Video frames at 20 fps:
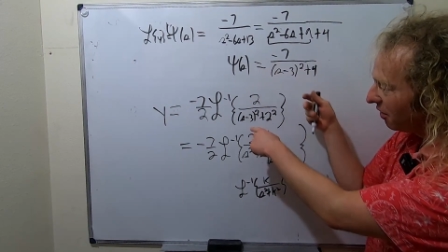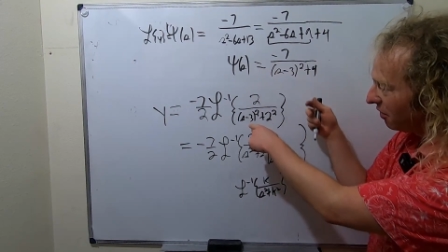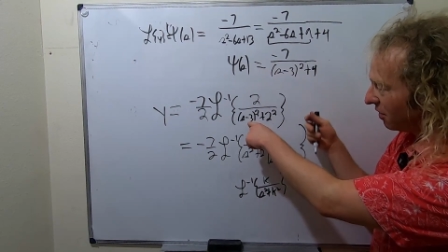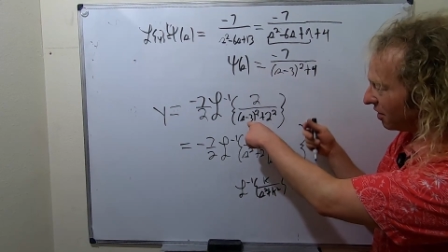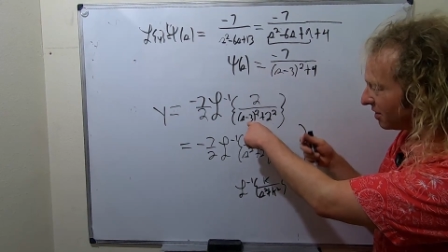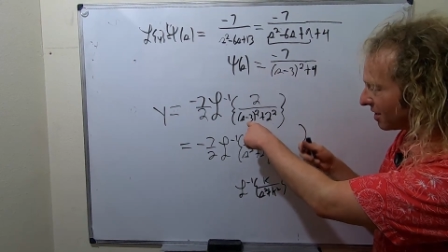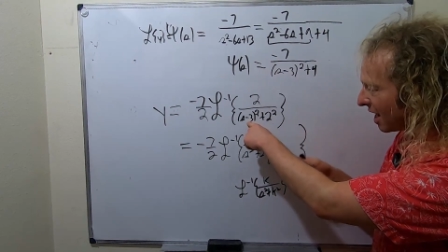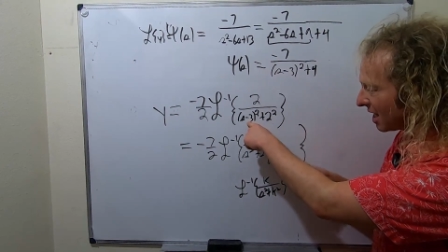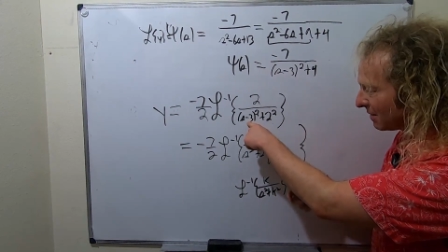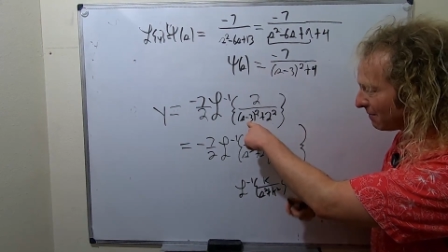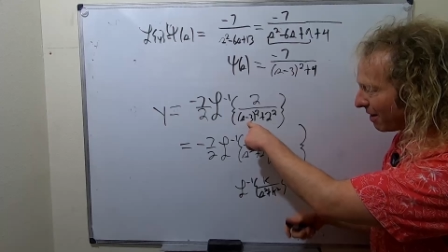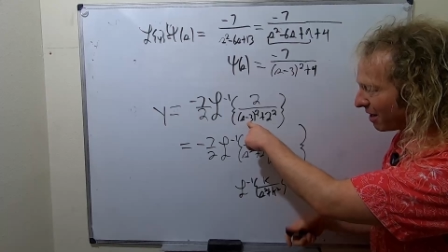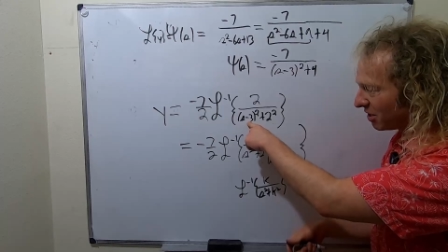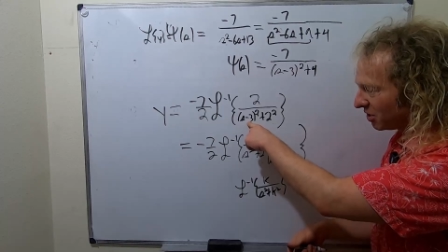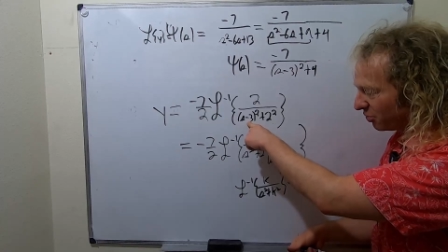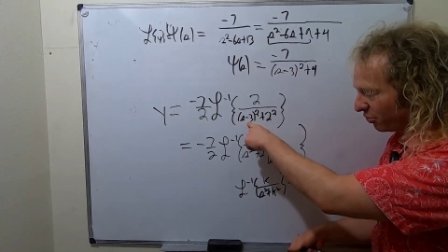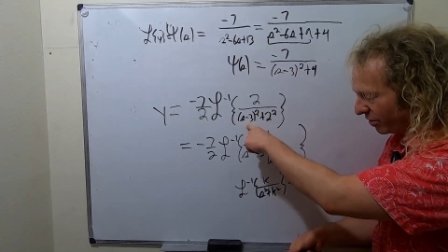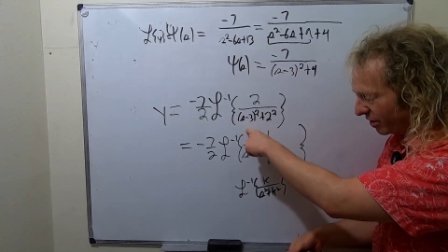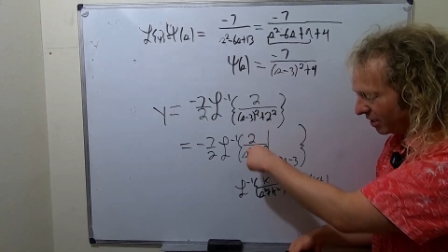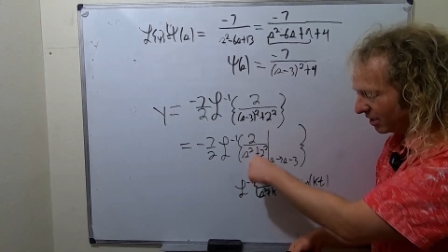this s
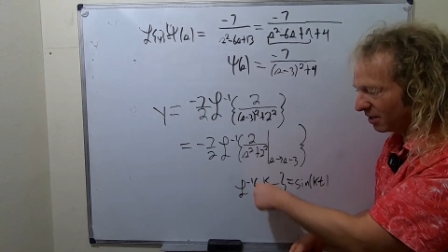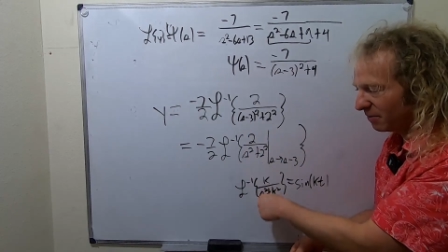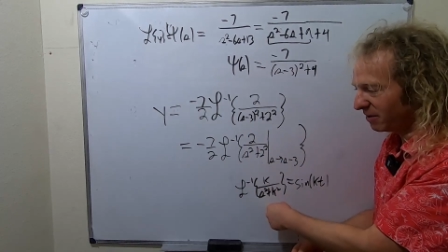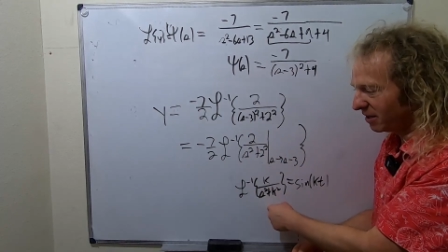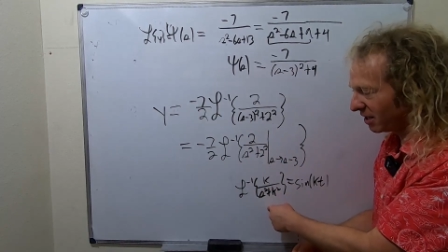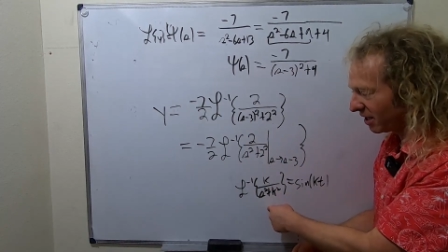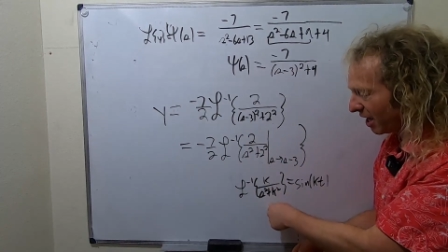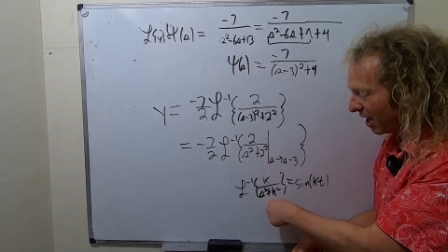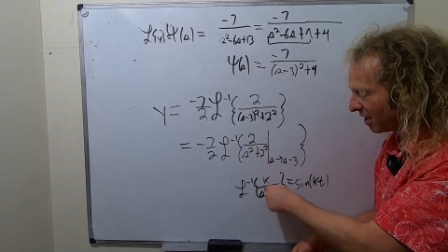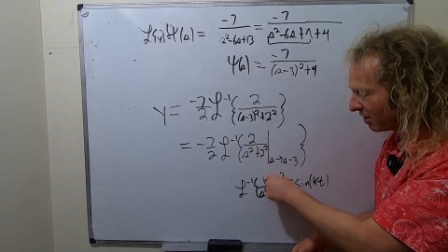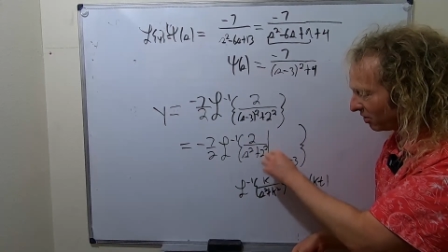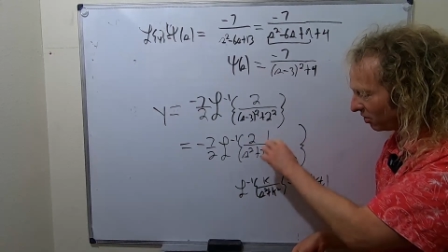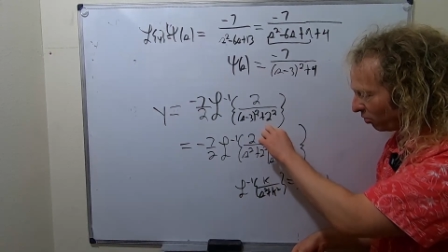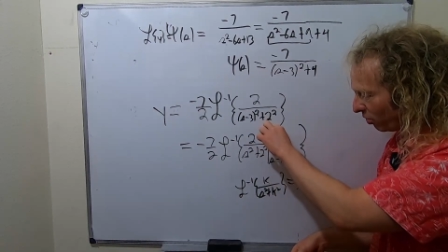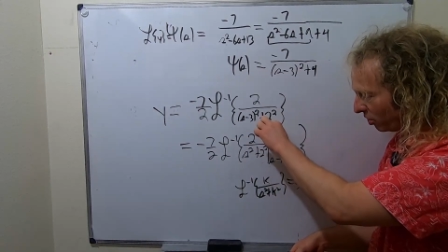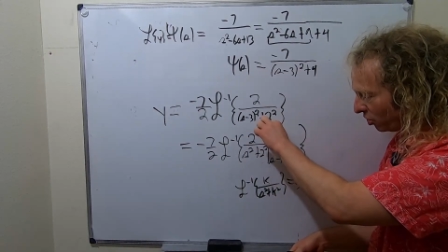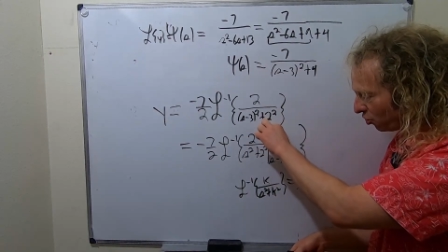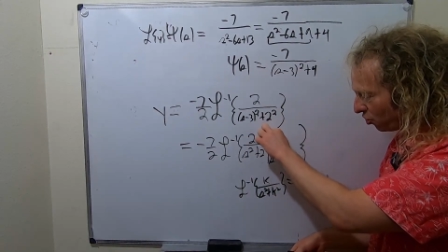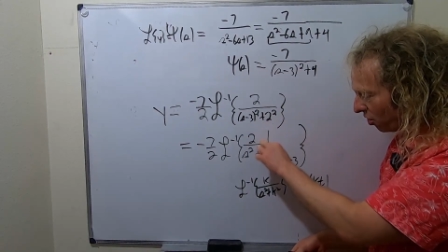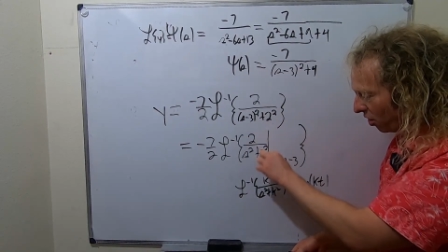minus 3 needs to be an s,
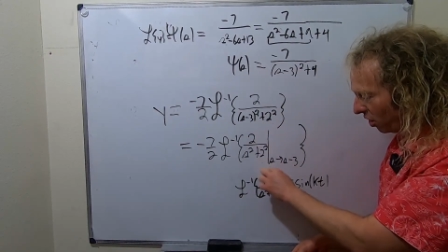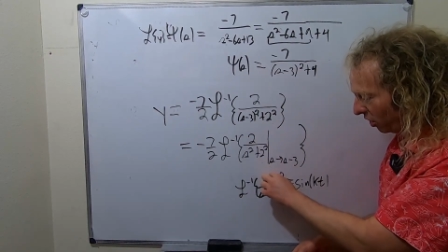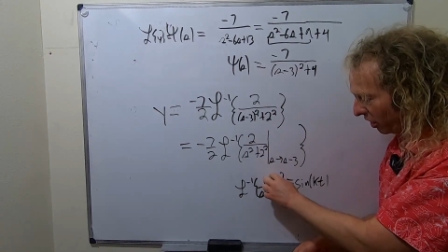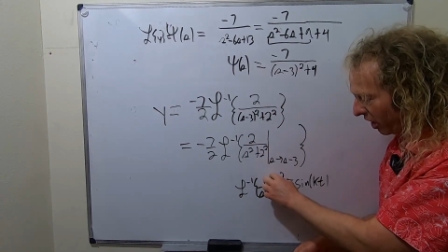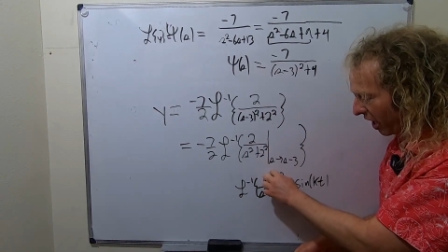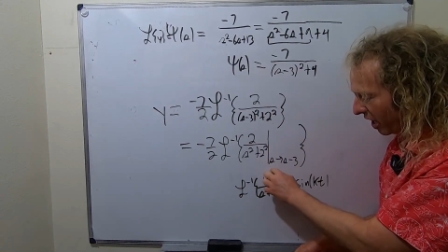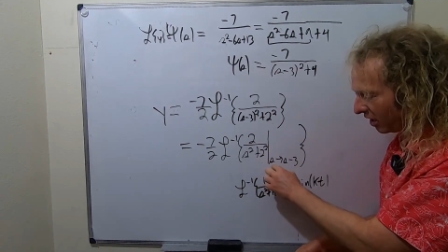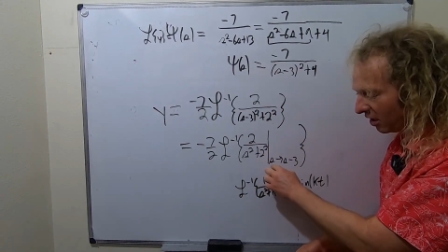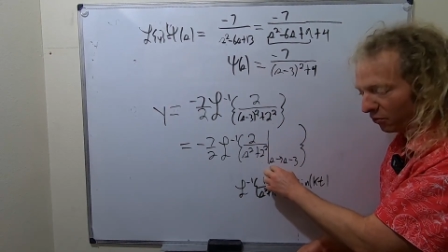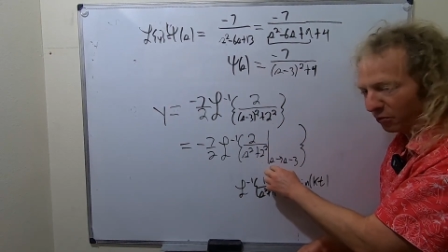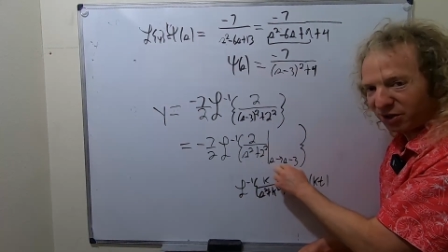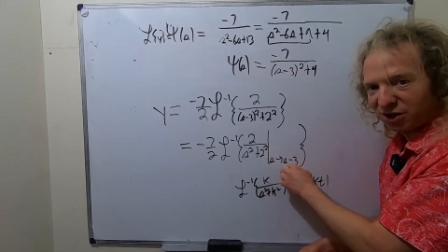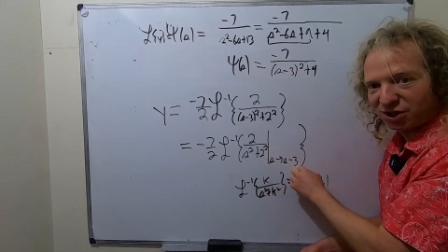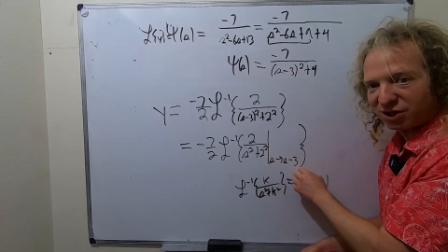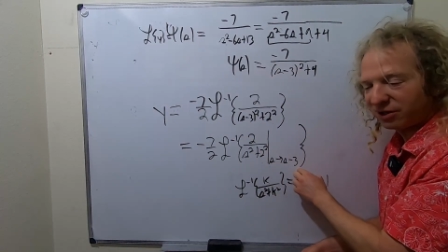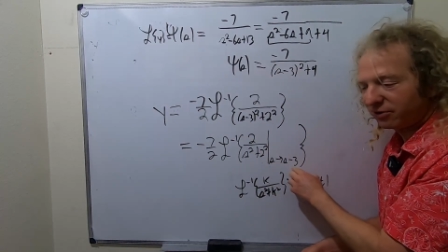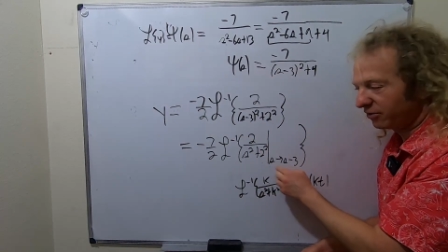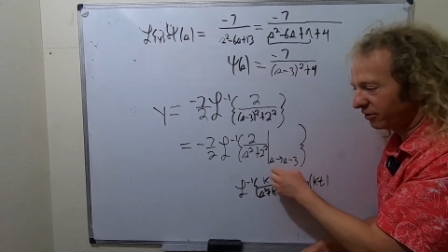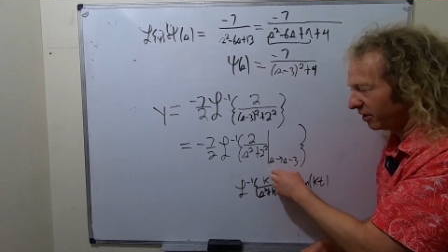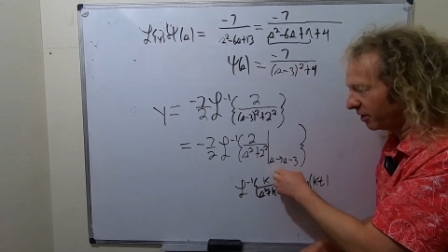so we draw a line and we
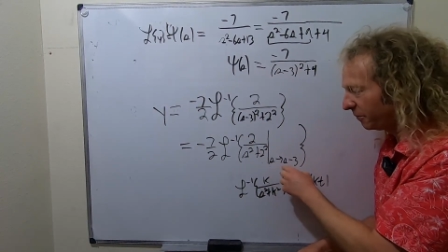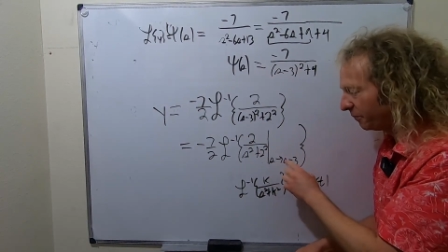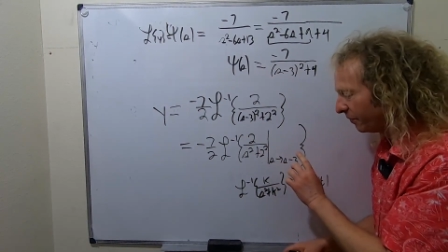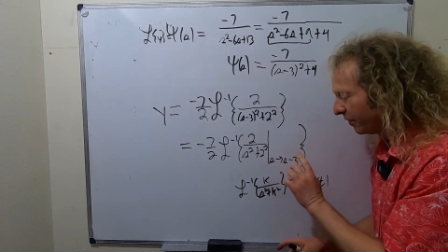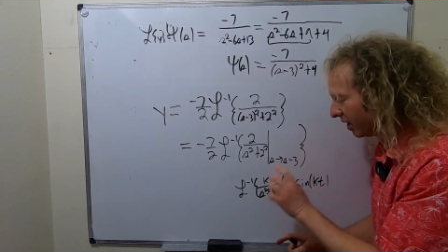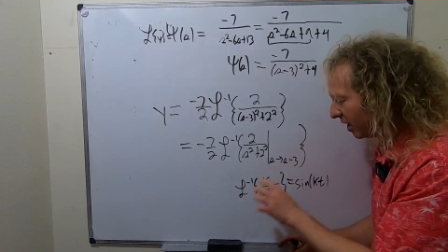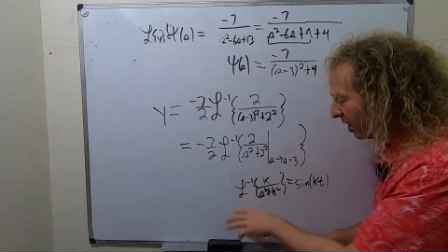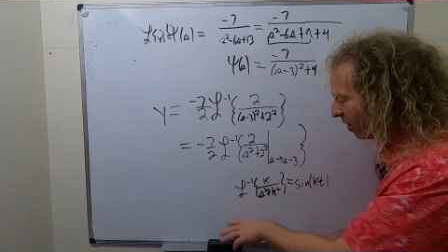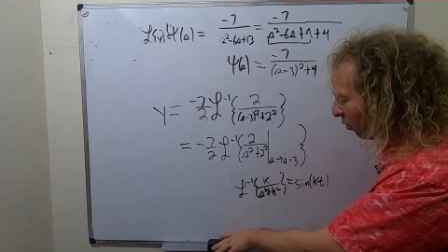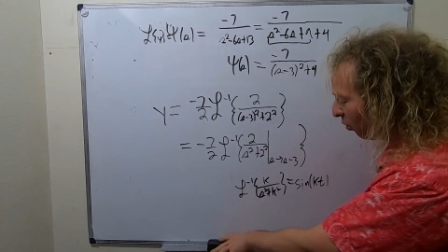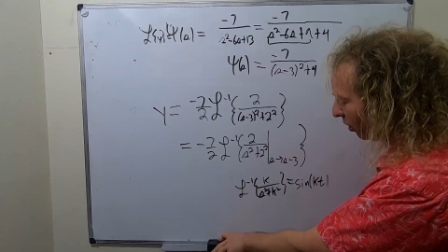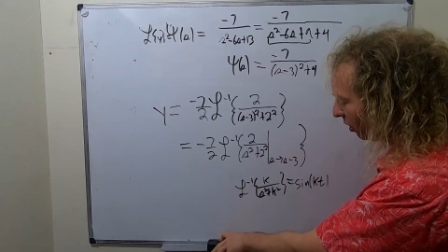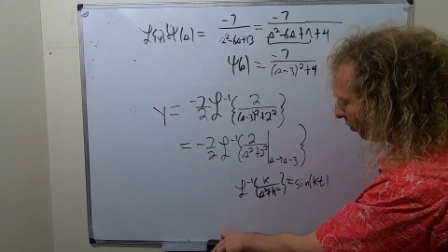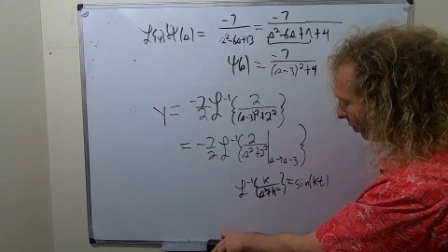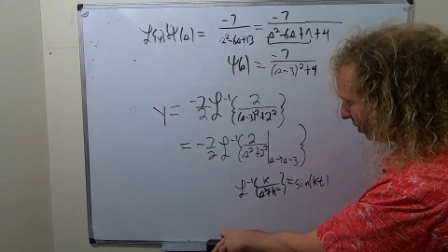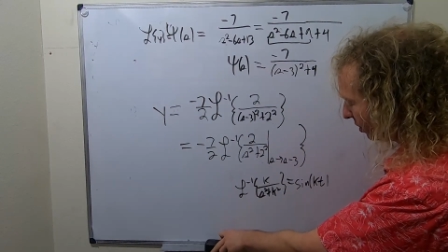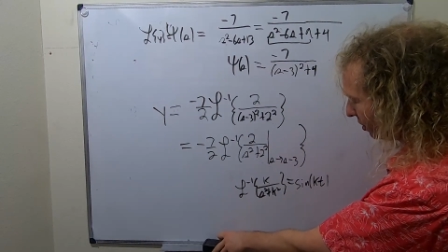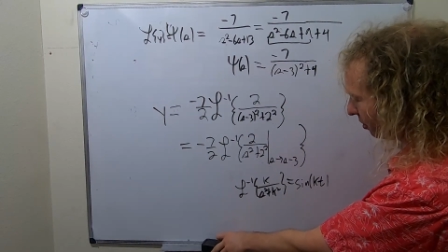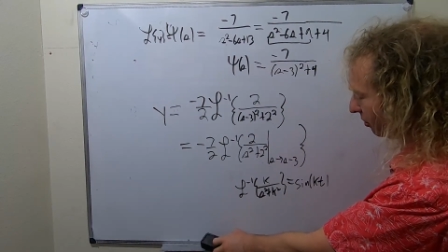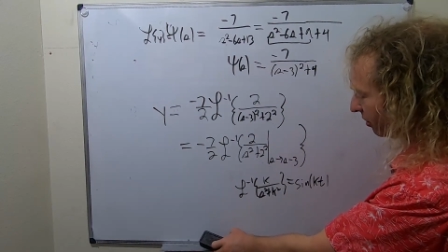shift it. When
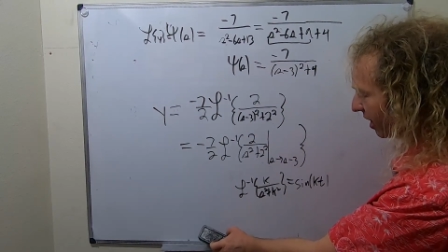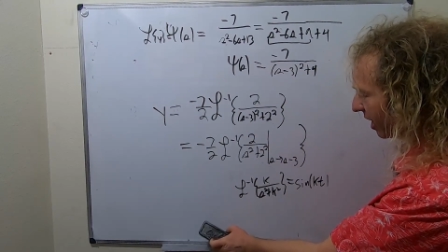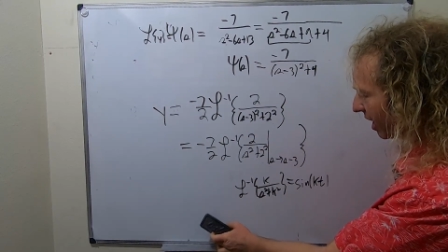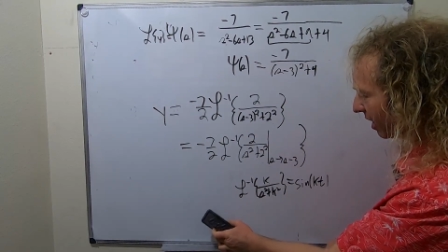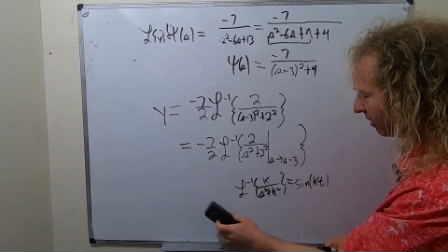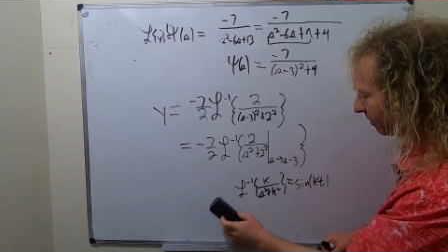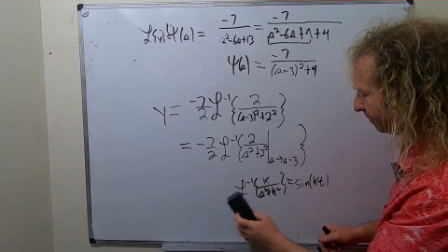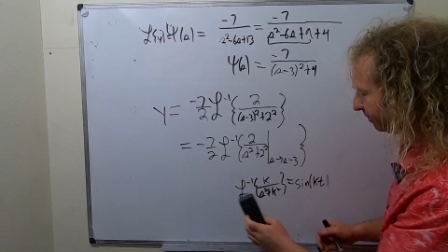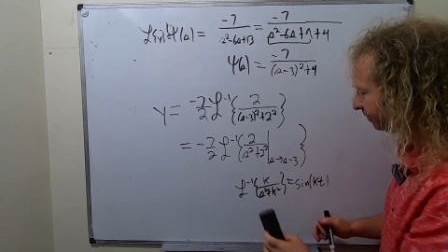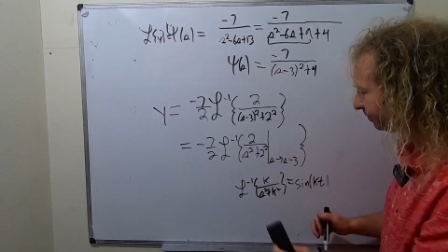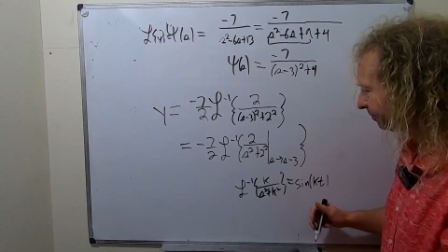we do that,